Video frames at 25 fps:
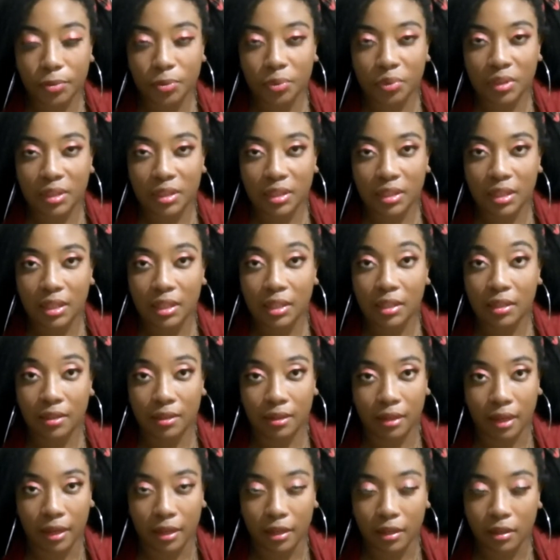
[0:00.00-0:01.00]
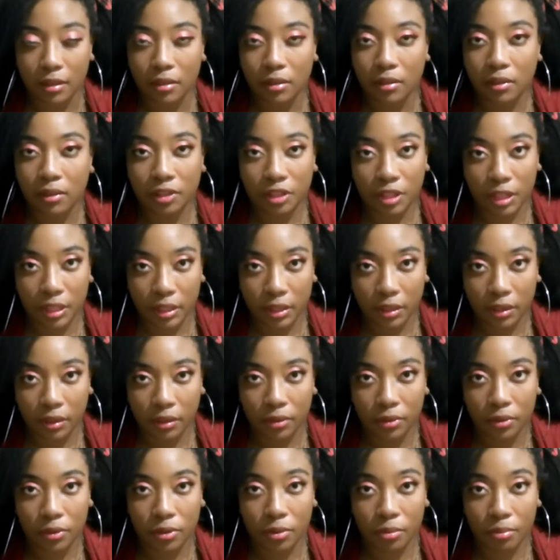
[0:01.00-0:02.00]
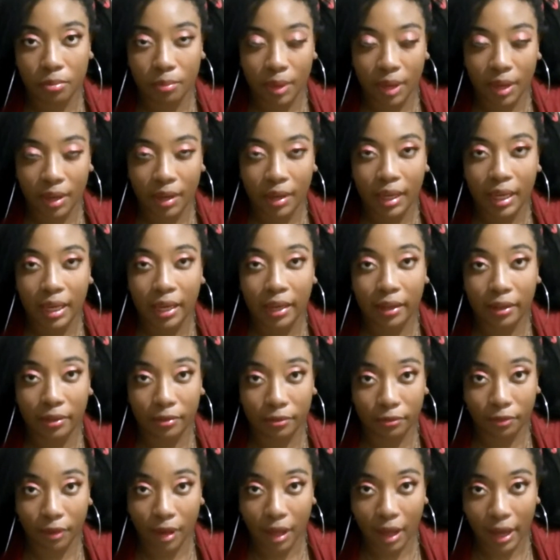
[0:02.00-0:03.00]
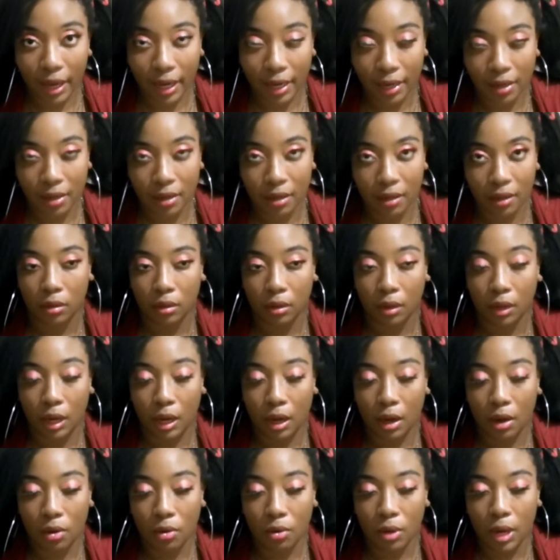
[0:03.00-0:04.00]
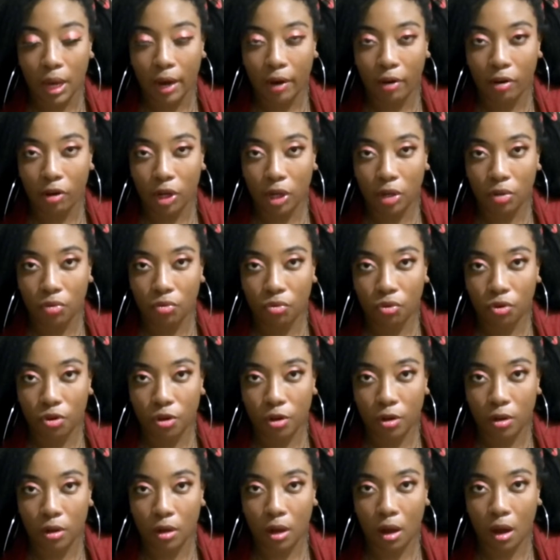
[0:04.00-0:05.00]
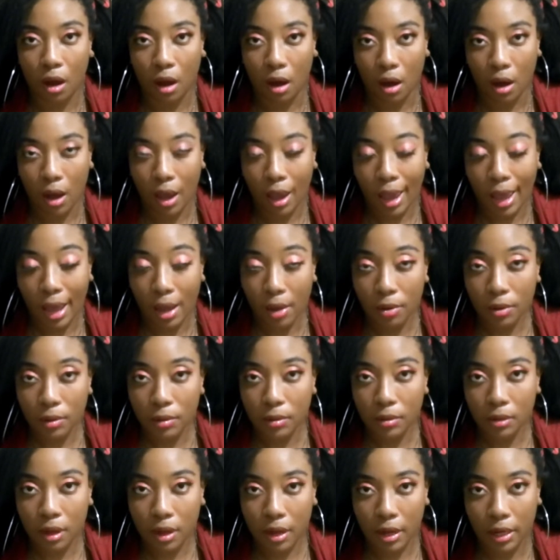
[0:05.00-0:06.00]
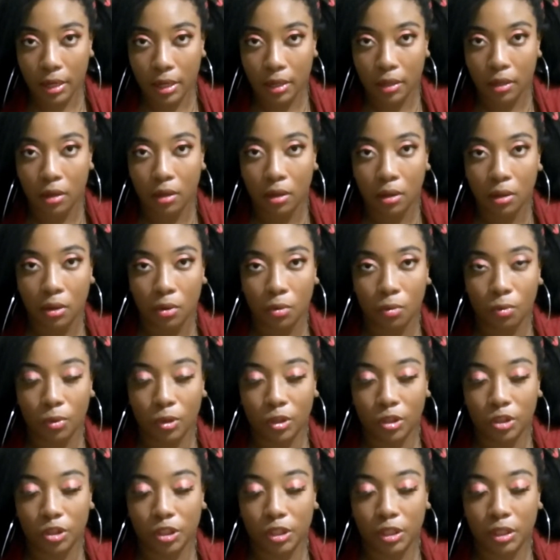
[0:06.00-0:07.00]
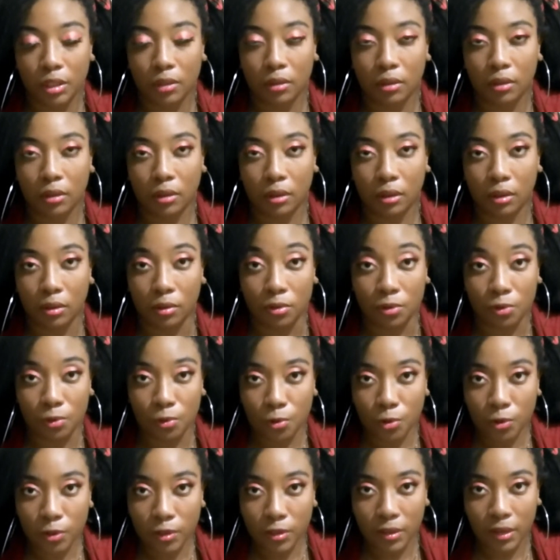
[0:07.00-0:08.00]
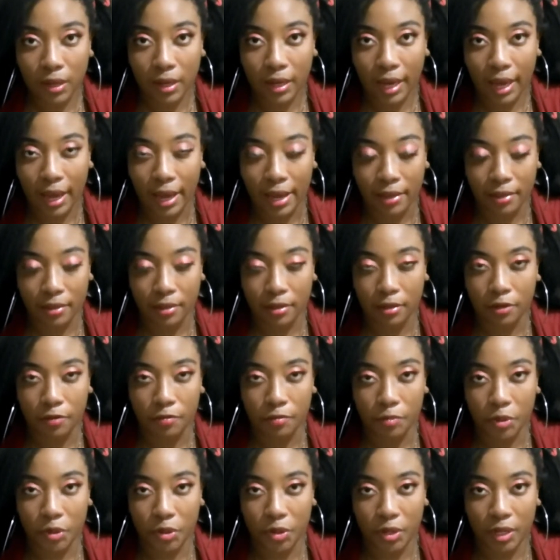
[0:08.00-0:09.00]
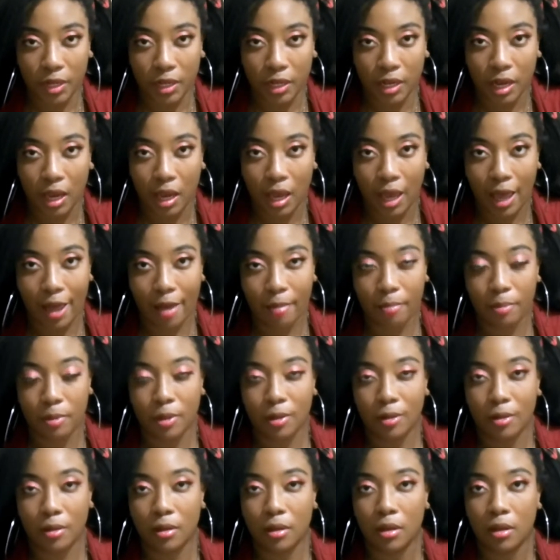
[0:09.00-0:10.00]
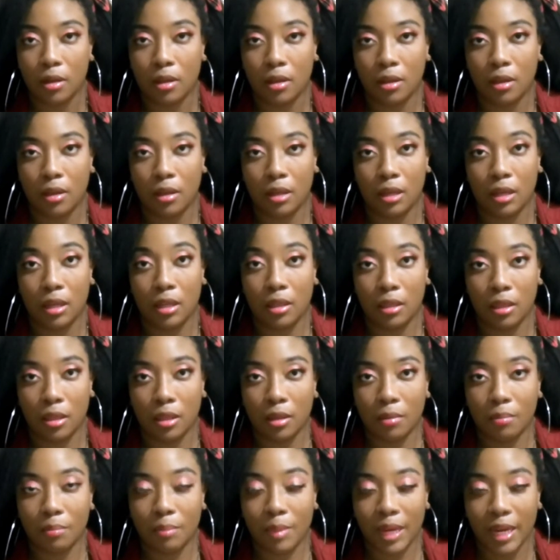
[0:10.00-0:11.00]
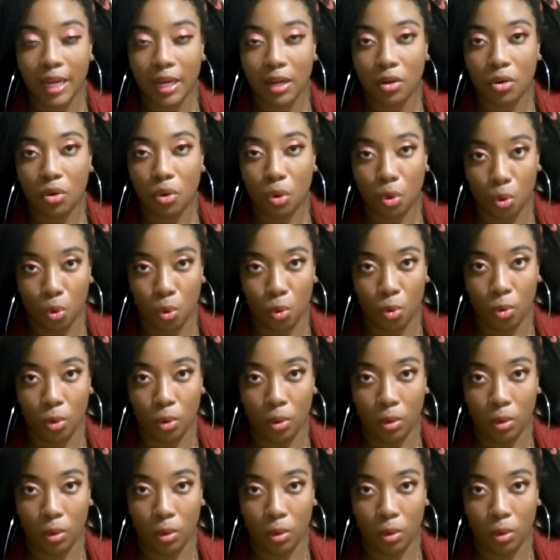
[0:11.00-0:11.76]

Weasley decided to jinx to make it fly. Now Harry and Ron are outside watching the sorting hat ceremony happen in the main hall.